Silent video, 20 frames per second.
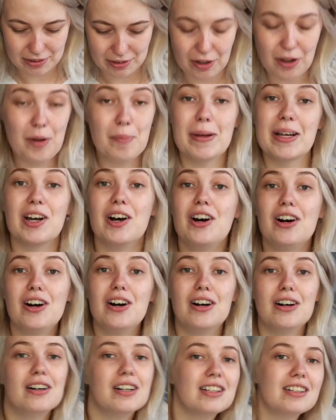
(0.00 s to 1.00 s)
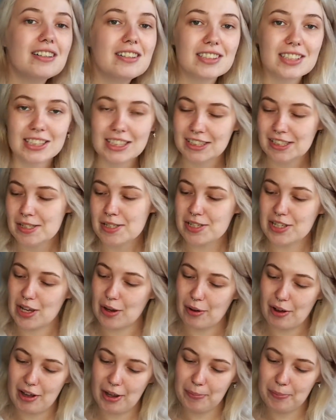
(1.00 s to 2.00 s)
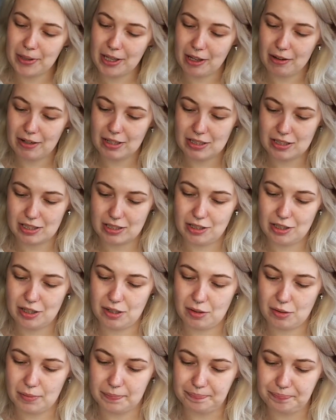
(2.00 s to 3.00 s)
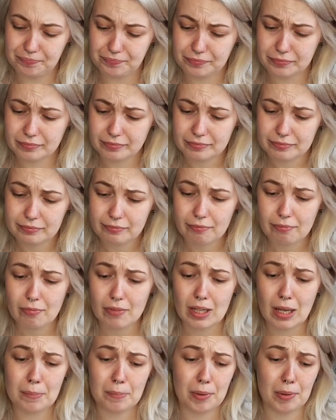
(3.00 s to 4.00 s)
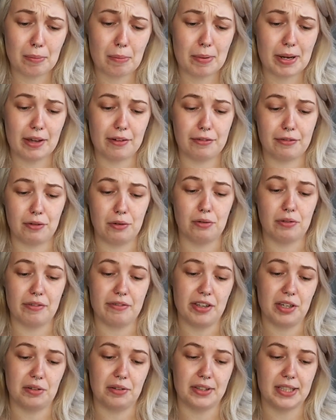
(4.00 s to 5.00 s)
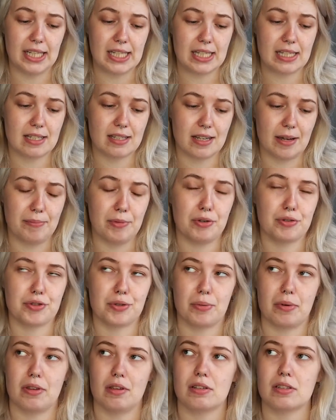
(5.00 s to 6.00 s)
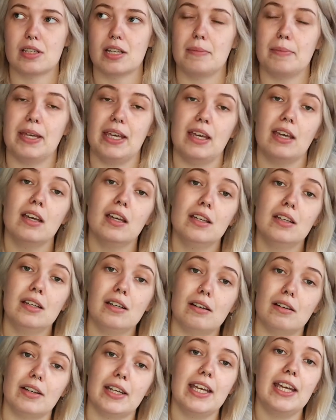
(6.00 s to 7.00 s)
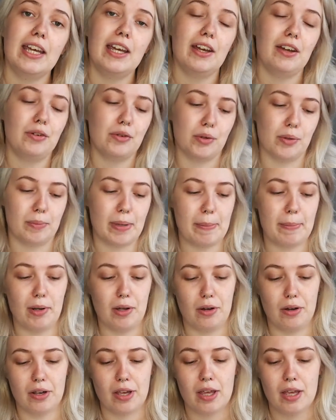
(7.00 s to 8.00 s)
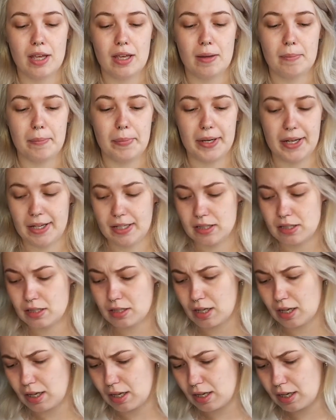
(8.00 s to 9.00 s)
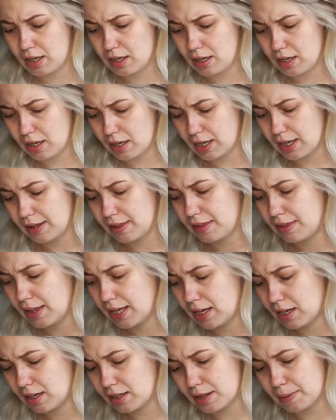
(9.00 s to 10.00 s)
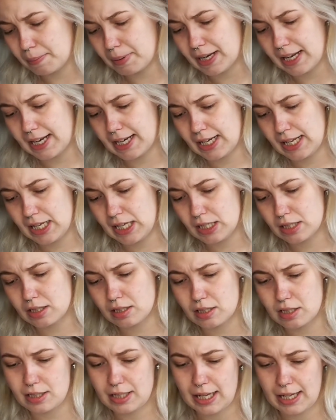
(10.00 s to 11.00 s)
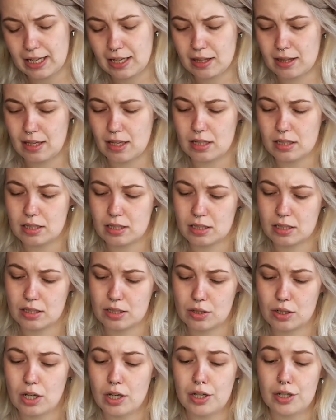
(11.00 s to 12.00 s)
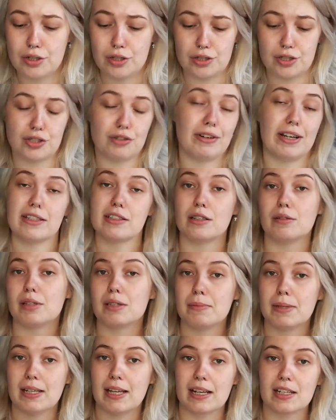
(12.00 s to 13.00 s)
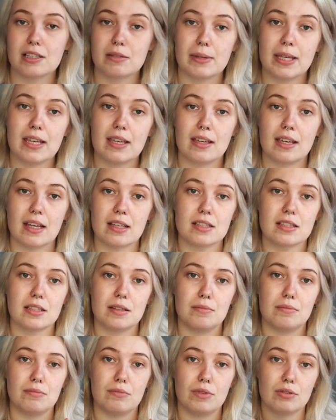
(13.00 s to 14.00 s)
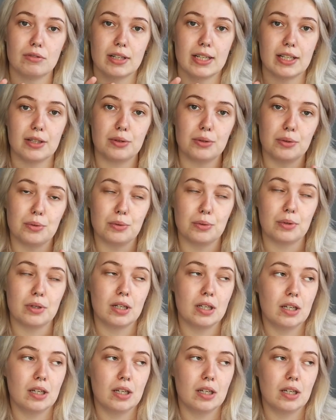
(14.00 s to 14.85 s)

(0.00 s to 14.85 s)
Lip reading: Oh my god. So I'm going to do probably a full review on this. I'm not sure whether it's going to be on here or on my blog, but I think the plan is to take this to Sorrento with me next week, get some really cool